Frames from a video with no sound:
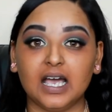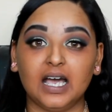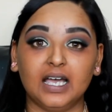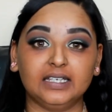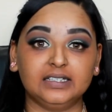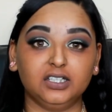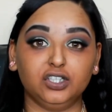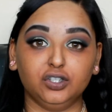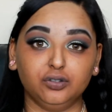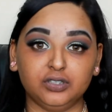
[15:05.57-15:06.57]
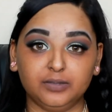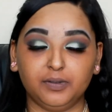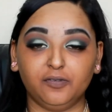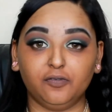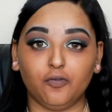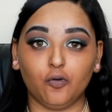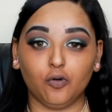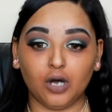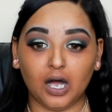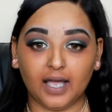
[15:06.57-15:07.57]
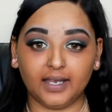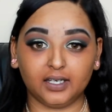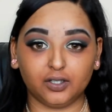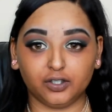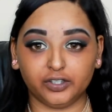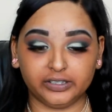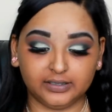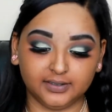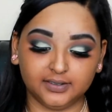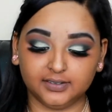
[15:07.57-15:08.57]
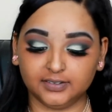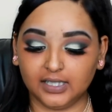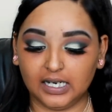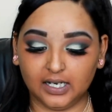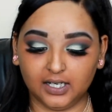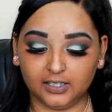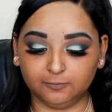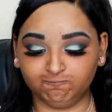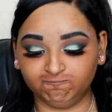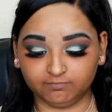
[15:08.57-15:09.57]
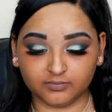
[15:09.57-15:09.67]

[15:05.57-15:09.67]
I did use it before I could um,